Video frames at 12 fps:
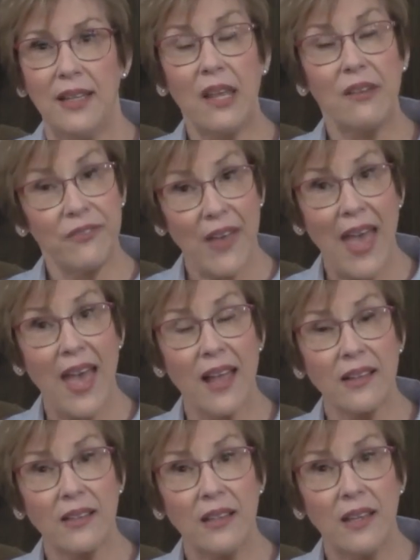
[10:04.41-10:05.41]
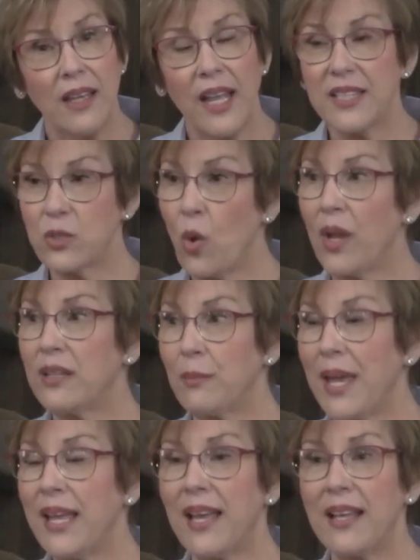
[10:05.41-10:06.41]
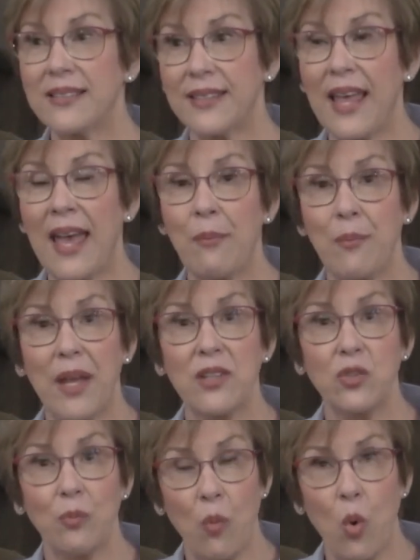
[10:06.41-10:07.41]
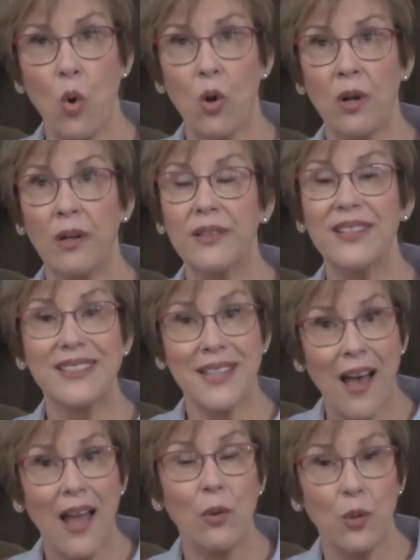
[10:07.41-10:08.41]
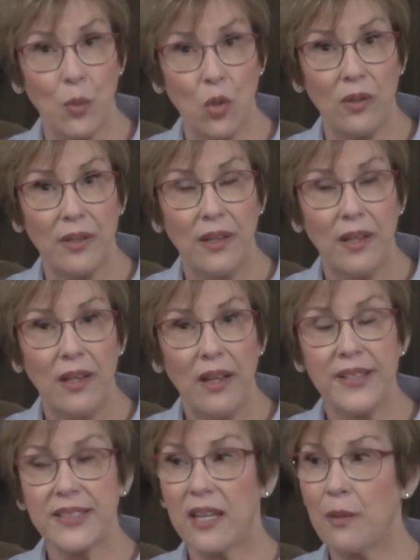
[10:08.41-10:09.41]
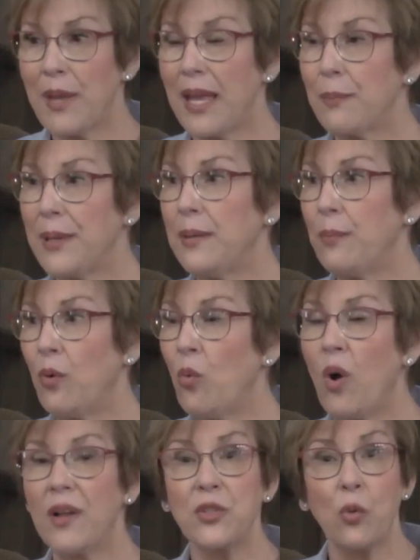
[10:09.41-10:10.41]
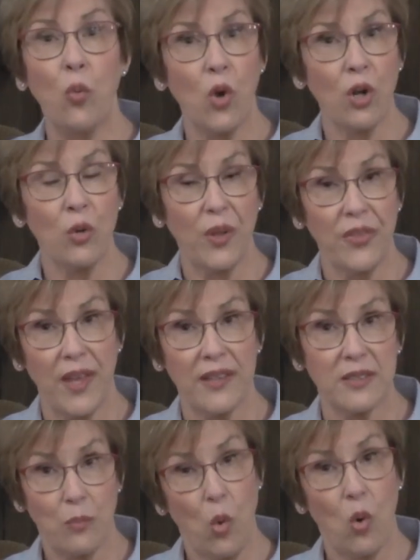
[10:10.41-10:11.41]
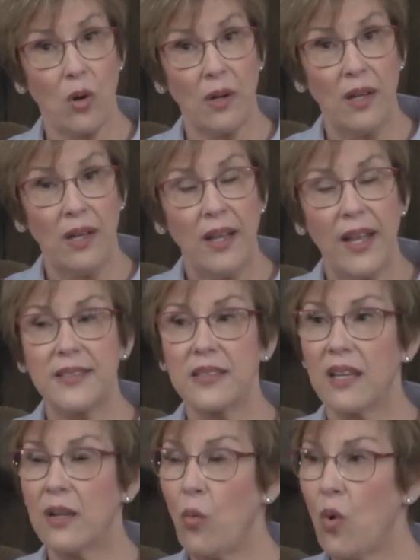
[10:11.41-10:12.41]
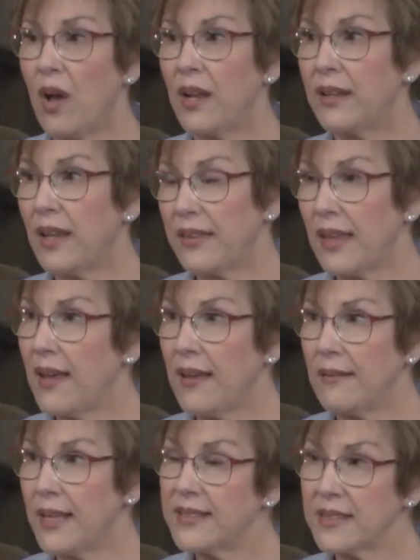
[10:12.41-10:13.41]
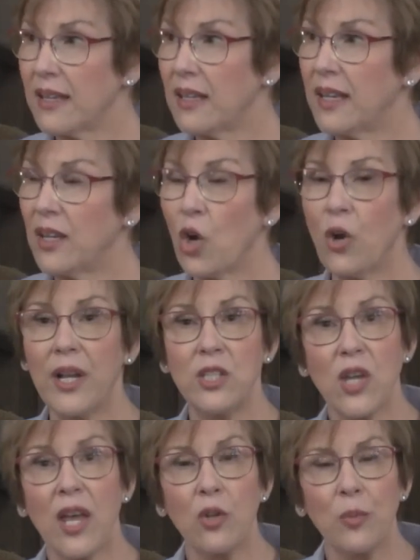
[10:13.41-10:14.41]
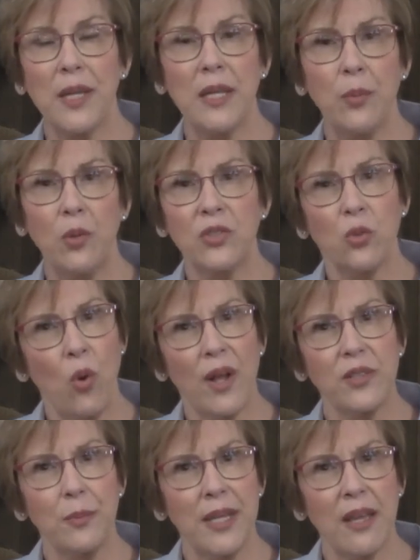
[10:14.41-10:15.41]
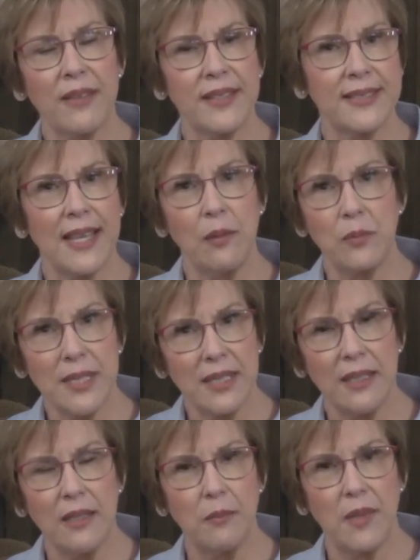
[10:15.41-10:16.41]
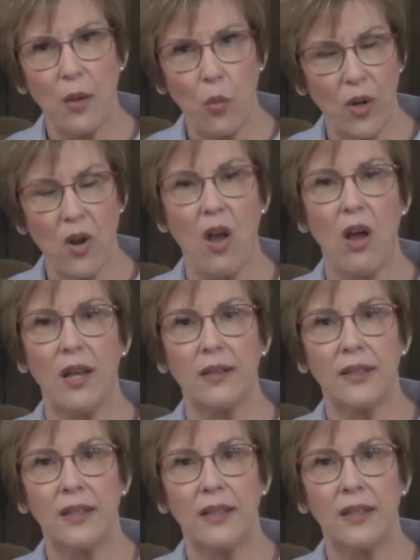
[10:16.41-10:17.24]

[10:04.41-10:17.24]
In fact, it's going to make us that much more desirable. It's going to make people want to work with us more. It's going to want, uh, it's going to encourage other people to want to be on the same team that we're on.